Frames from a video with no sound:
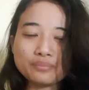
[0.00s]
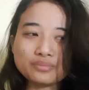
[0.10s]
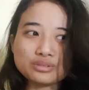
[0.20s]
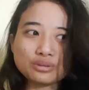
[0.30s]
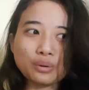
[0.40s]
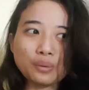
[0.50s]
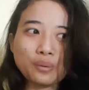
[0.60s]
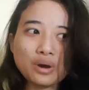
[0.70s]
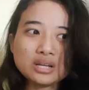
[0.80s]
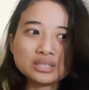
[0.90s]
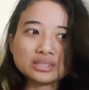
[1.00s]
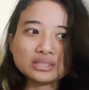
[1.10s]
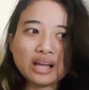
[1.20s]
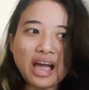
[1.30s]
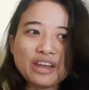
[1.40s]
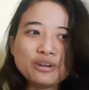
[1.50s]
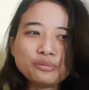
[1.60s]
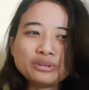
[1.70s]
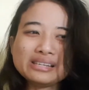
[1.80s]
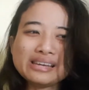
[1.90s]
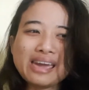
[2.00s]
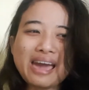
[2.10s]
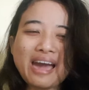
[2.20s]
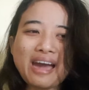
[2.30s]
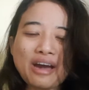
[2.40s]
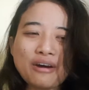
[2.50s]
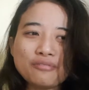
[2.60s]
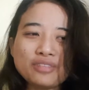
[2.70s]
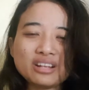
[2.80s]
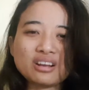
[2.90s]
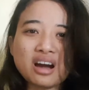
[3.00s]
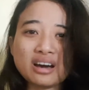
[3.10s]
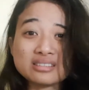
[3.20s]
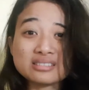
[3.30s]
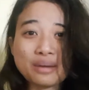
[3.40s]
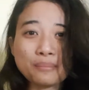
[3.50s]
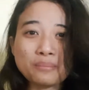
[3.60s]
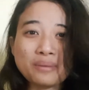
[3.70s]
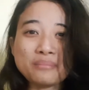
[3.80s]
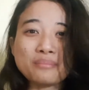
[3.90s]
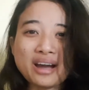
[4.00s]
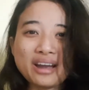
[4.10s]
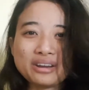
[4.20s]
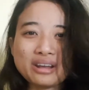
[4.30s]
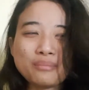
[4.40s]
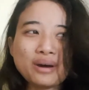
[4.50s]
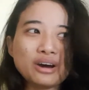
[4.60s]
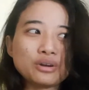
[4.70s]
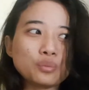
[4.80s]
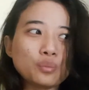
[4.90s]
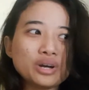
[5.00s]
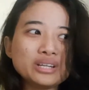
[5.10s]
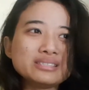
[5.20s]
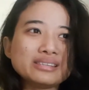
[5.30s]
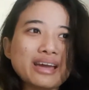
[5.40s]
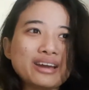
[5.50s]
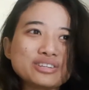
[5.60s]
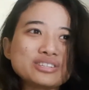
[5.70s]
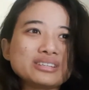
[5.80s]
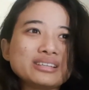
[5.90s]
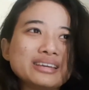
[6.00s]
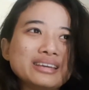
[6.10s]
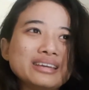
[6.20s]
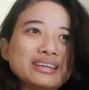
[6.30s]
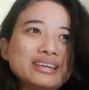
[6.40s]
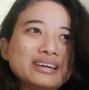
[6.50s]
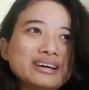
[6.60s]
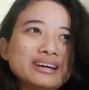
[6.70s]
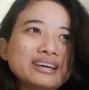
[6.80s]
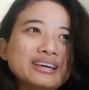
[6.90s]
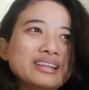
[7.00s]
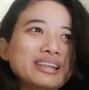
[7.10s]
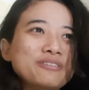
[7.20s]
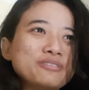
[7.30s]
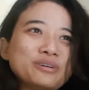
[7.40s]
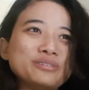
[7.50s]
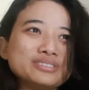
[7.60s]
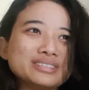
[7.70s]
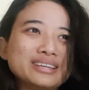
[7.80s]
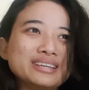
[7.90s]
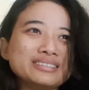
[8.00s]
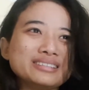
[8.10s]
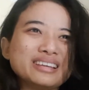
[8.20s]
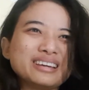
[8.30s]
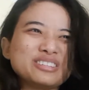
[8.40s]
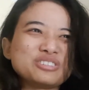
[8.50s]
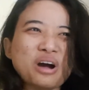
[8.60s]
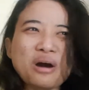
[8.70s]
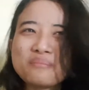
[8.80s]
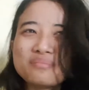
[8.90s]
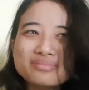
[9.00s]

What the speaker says: So I don't really have that concept in my mind about what is actually life goals. Is it like a job?